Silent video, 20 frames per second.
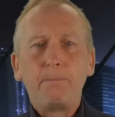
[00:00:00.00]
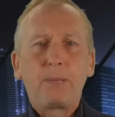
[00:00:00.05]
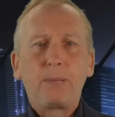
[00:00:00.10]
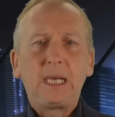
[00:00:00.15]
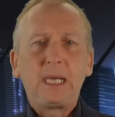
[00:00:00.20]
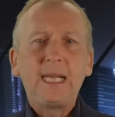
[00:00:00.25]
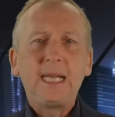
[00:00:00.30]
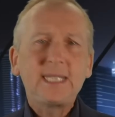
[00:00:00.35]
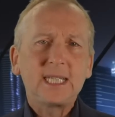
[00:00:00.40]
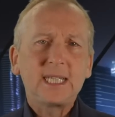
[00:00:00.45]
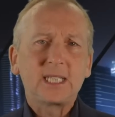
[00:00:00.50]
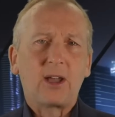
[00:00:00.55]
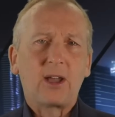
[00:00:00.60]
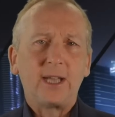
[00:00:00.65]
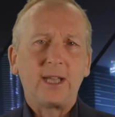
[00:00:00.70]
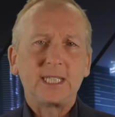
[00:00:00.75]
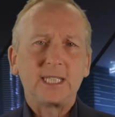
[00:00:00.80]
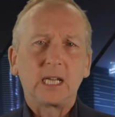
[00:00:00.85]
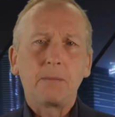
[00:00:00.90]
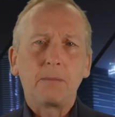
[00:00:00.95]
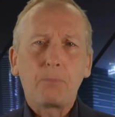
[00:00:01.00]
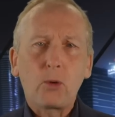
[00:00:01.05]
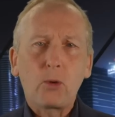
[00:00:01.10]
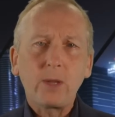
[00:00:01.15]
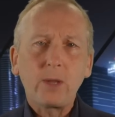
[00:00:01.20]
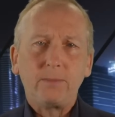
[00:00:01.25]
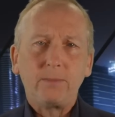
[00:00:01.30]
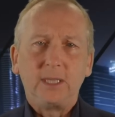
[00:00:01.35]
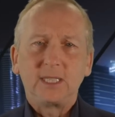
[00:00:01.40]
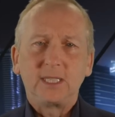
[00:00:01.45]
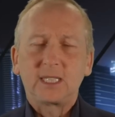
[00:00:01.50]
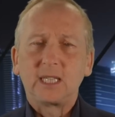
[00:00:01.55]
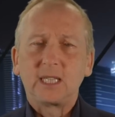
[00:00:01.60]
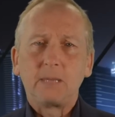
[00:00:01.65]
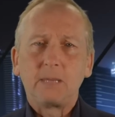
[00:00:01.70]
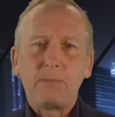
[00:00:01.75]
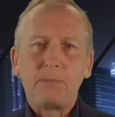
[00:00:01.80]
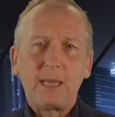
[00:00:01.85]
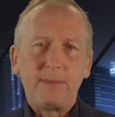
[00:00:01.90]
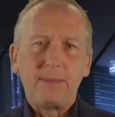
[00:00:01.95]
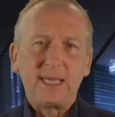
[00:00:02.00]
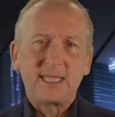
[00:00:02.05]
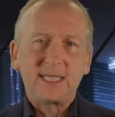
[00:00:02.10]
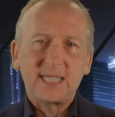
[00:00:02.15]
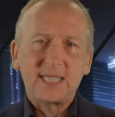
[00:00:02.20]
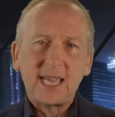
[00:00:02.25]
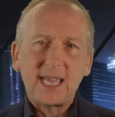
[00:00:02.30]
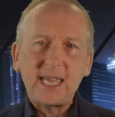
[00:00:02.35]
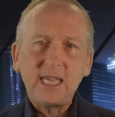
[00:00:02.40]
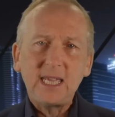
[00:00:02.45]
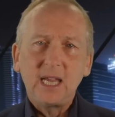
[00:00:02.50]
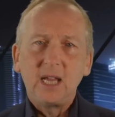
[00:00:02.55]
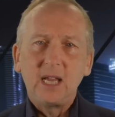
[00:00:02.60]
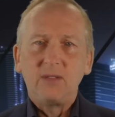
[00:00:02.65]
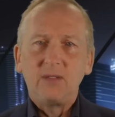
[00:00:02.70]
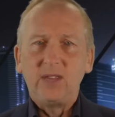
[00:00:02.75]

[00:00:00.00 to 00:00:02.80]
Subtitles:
politicising appointments to the BBC,